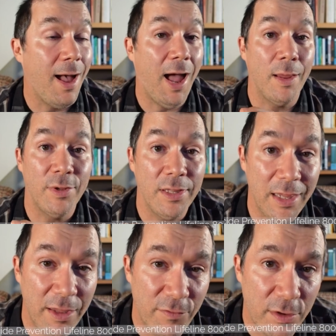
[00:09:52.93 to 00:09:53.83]
I
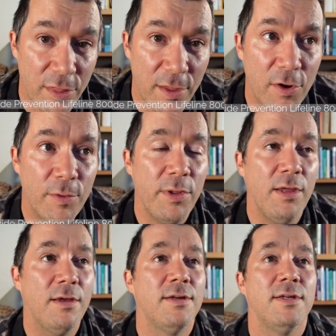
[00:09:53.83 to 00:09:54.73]
believe in
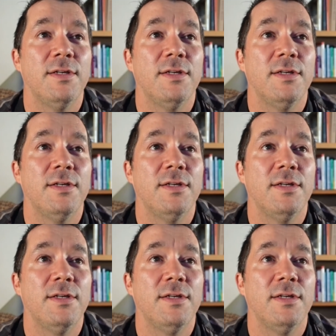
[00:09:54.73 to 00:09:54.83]
therapy.